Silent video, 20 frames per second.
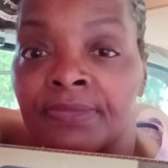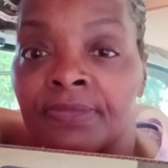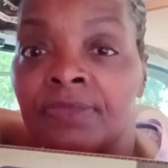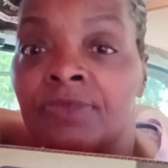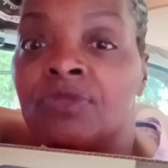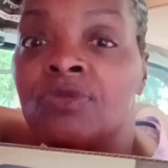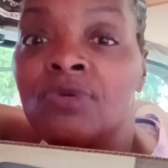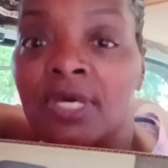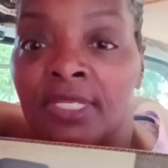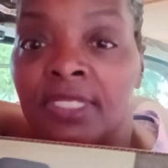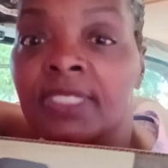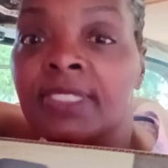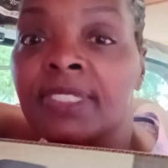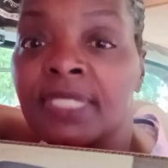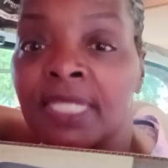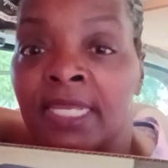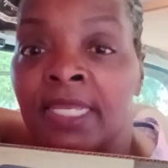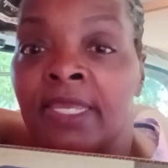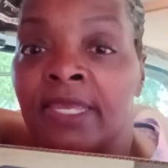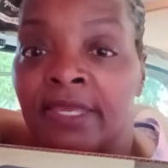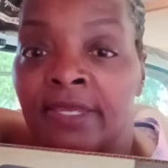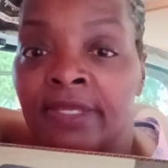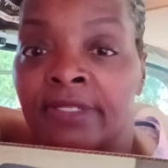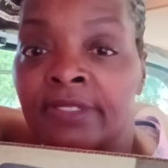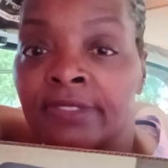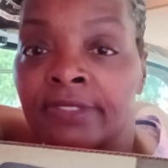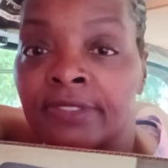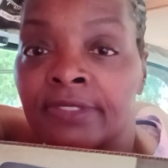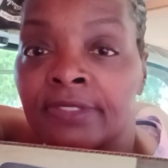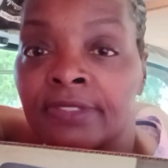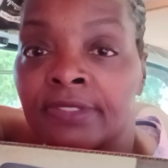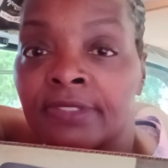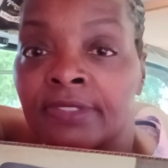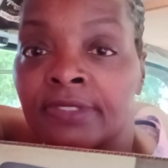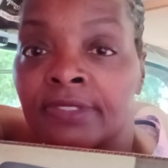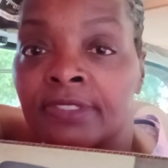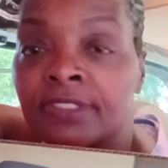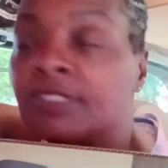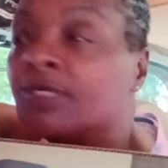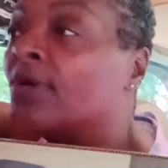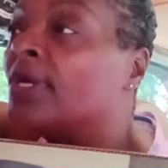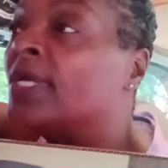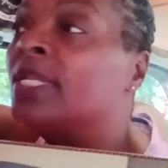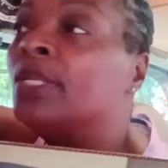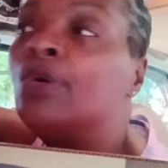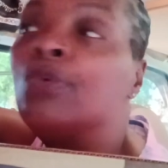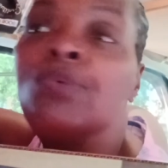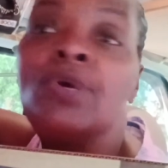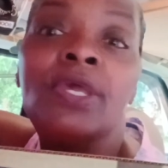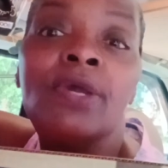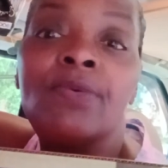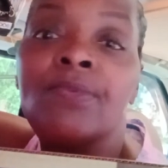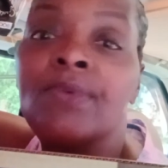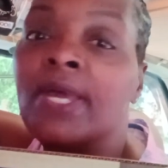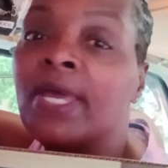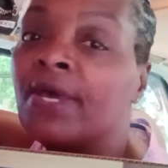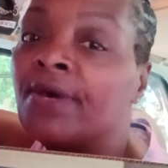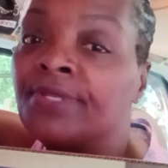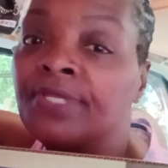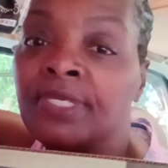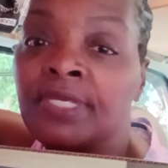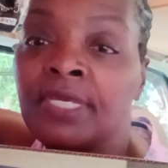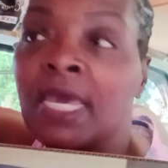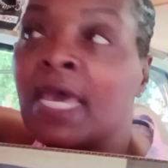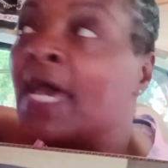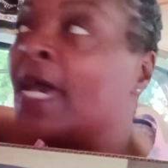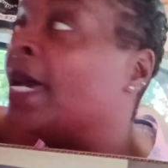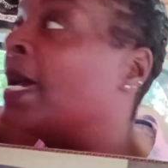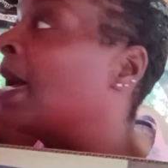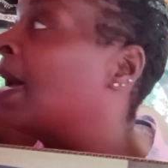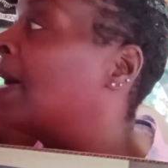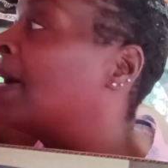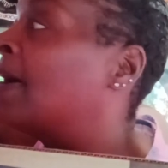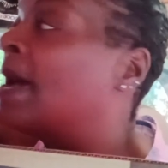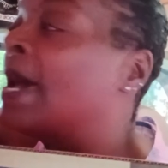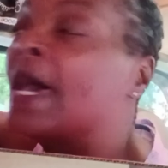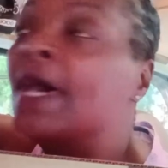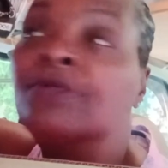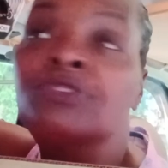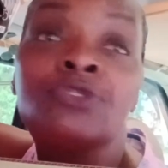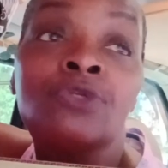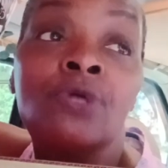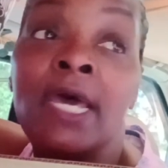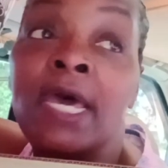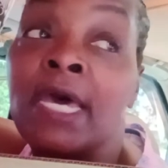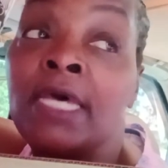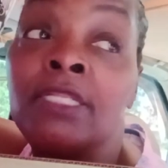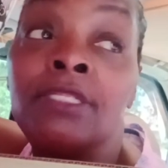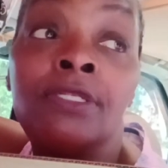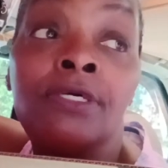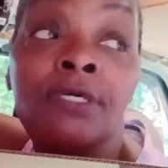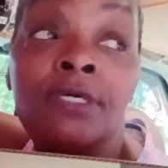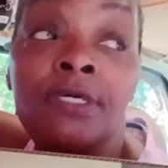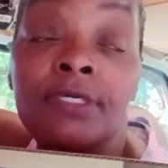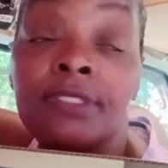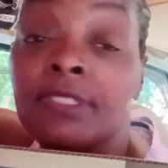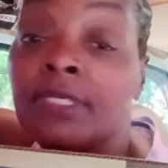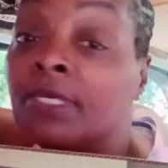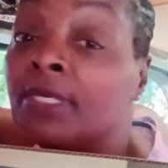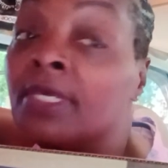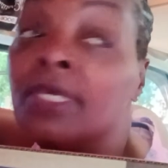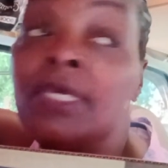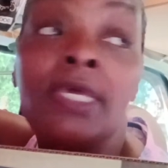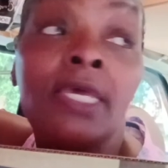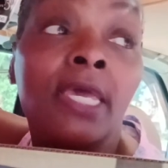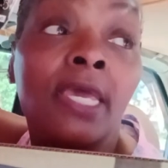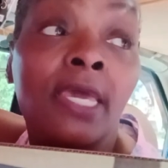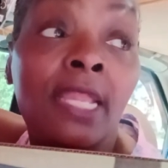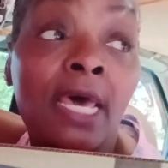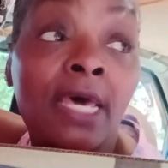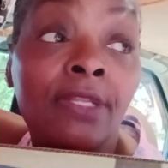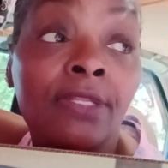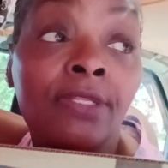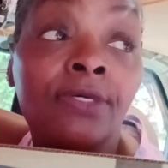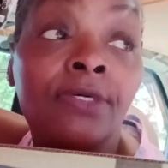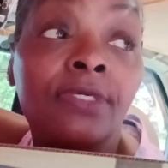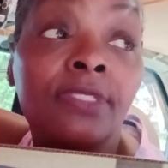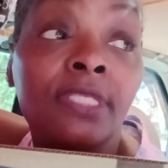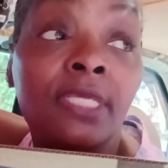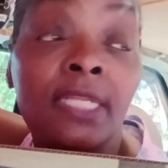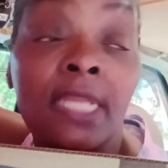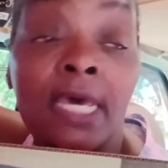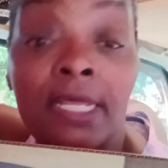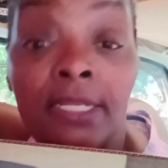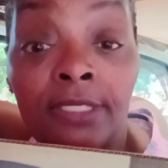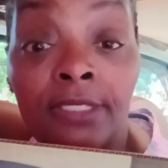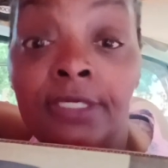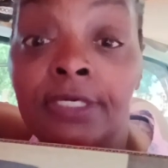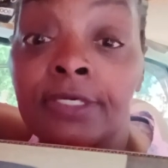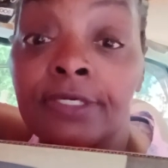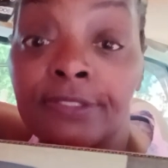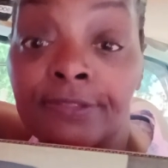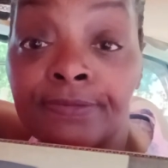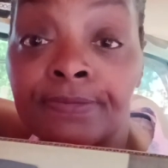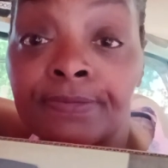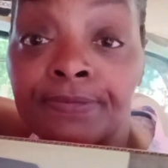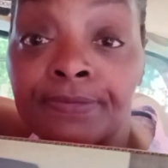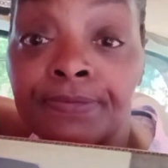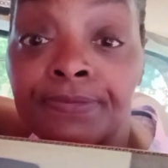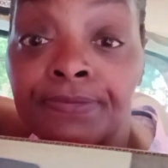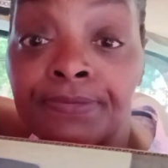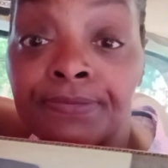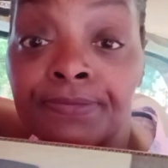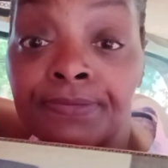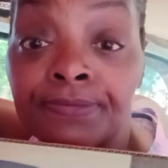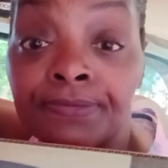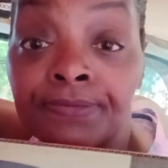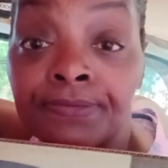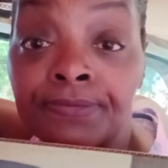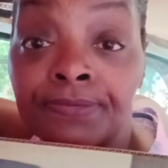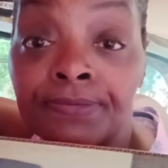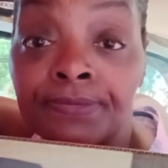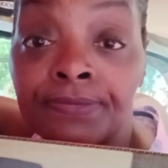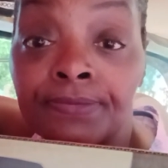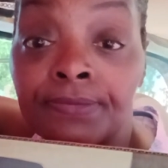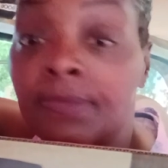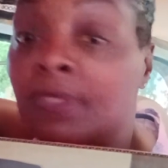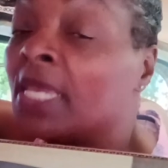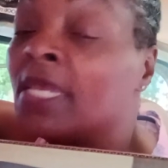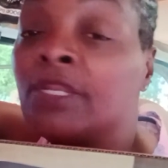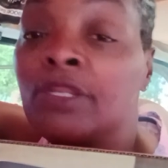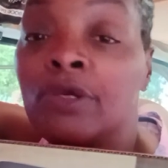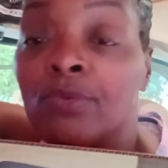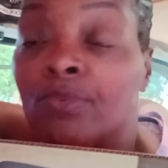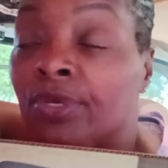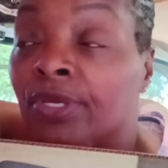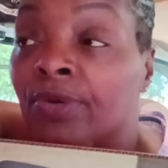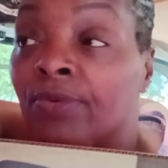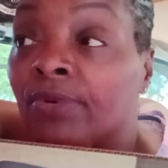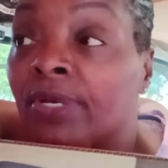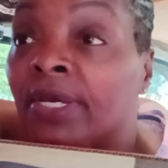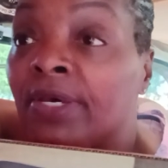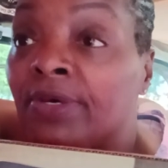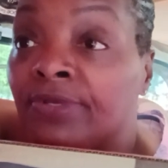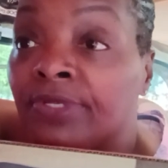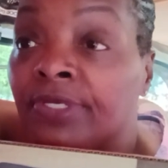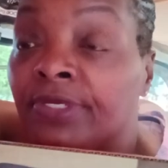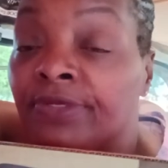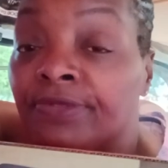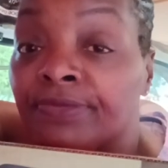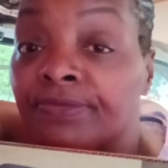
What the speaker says: You understand? So ain't no way around it. I looked and I looked and I looked. Ain't no way around it.